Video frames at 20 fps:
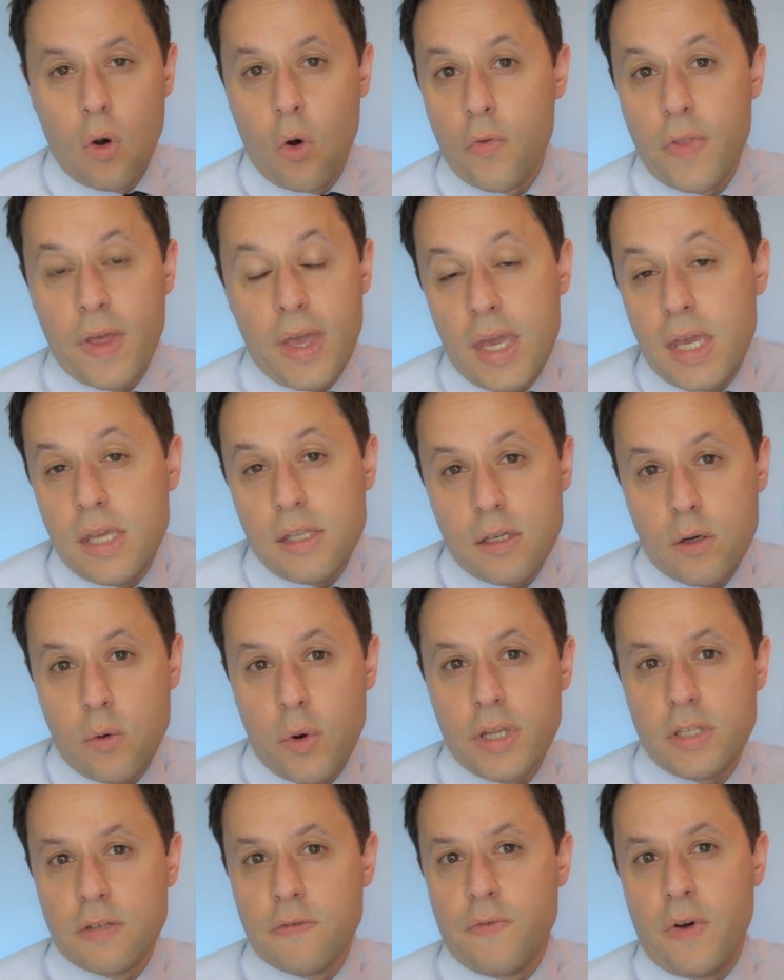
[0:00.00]
Or the easier
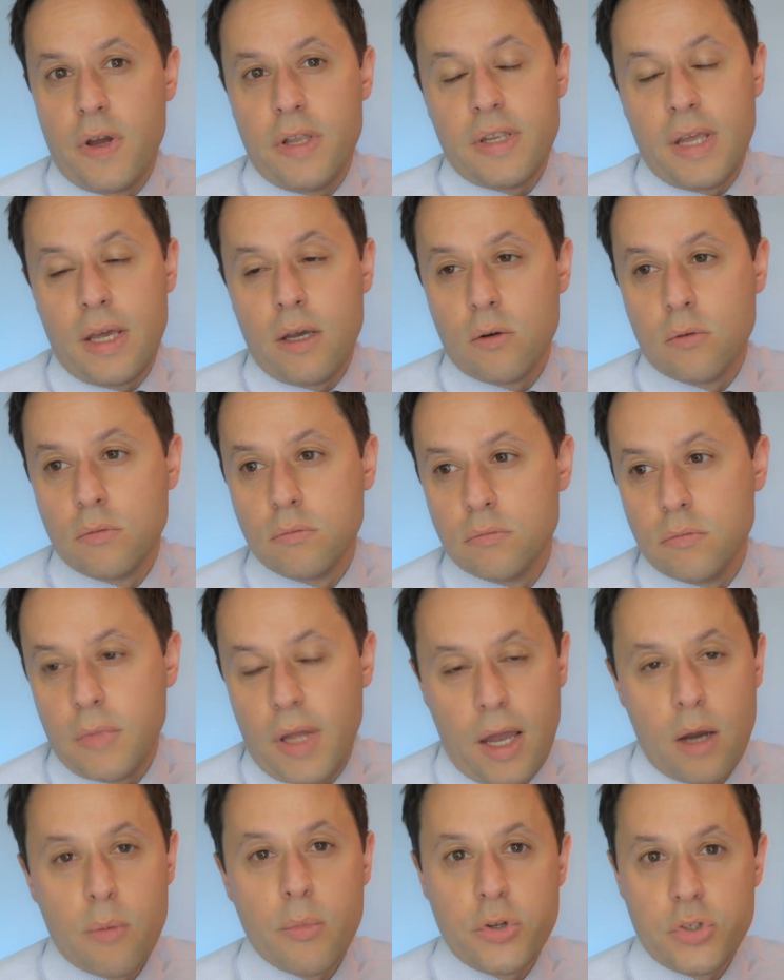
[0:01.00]
way to find out
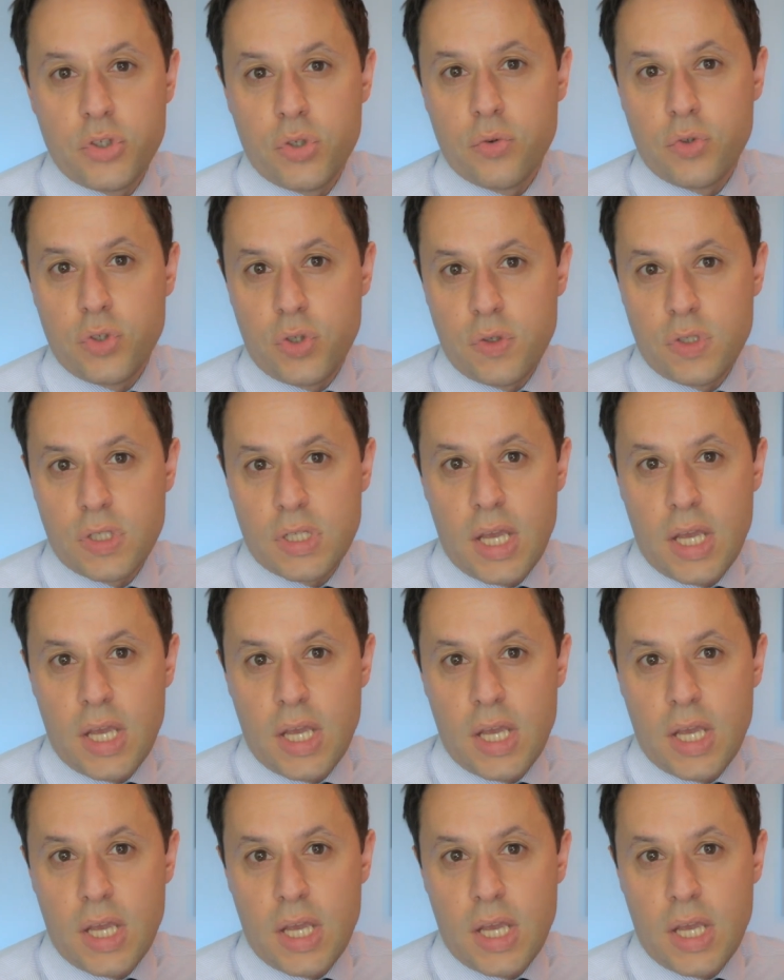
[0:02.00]
how much you're due to